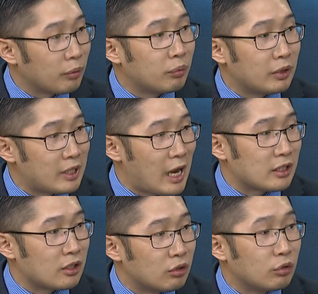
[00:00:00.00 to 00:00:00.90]
the taxes
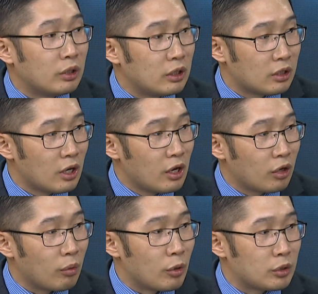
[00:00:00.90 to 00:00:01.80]
into these
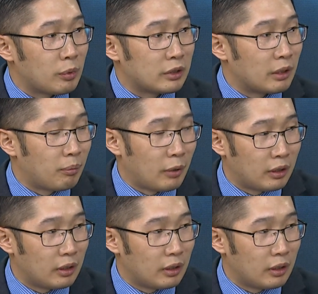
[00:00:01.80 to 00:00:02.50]
commercial banks, but